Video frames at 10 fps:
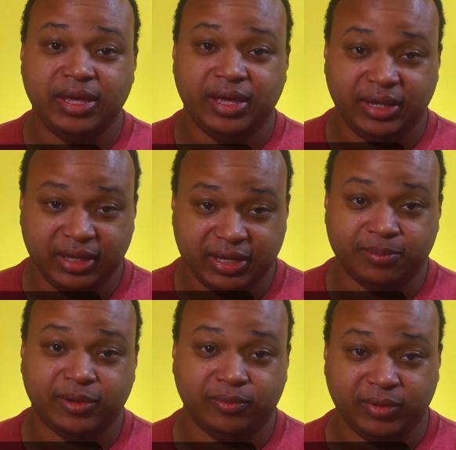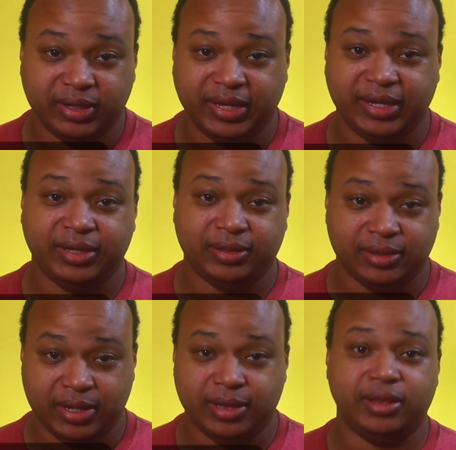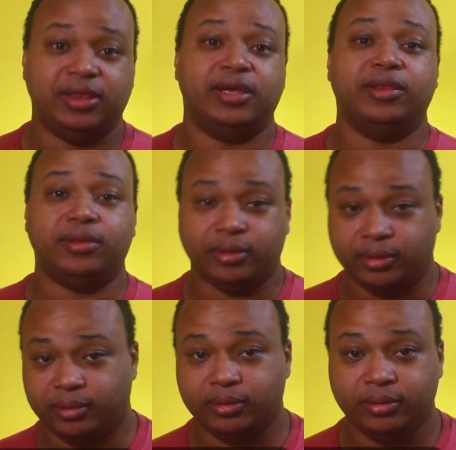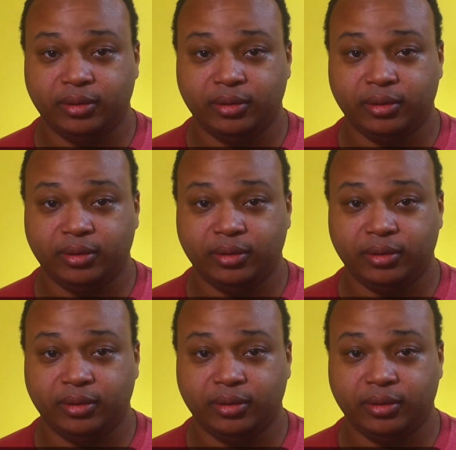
and they come up with a another